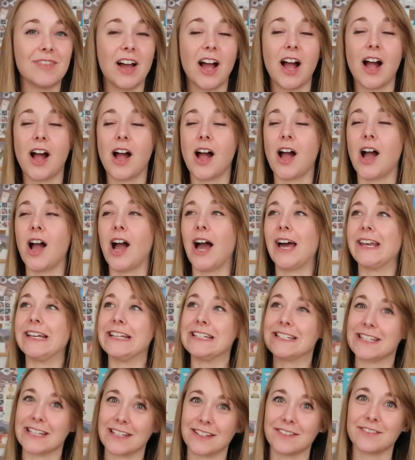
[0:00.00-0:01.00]
And
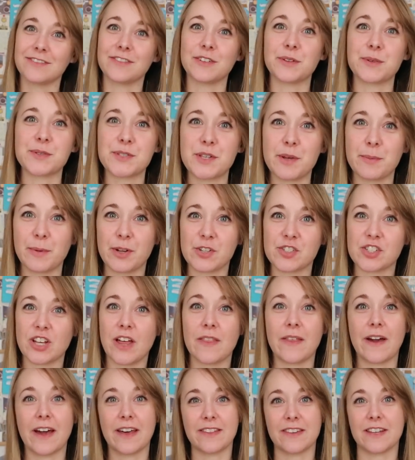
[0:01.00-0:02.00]
it didn't feel so much
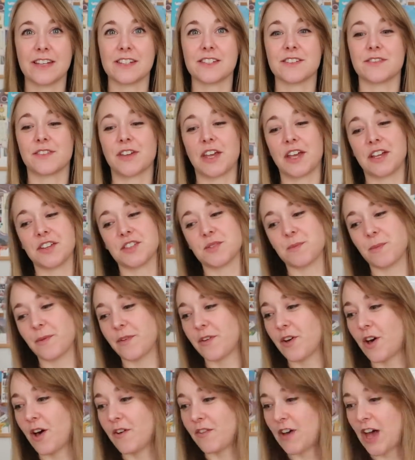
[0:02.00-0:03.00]
like that at the end of Kingdom
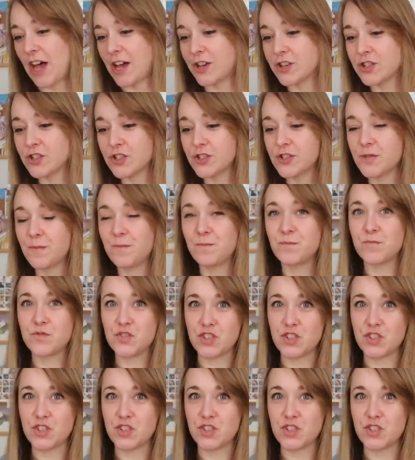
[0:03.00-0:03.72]
of Ash.